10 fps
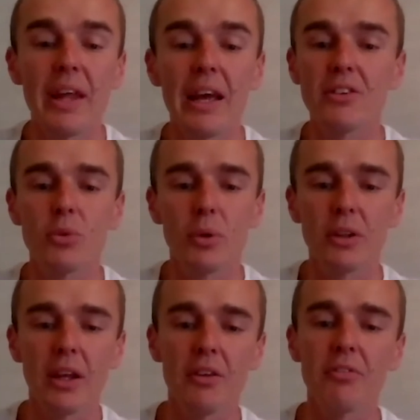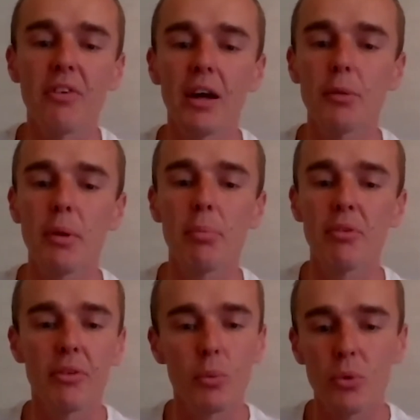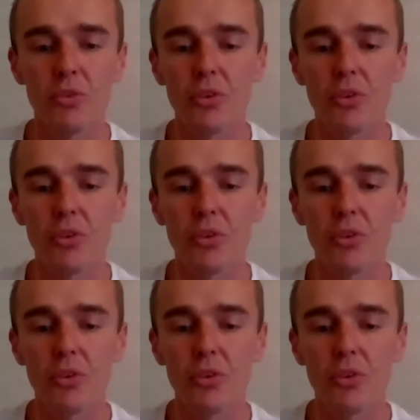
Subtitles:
days when they invite people with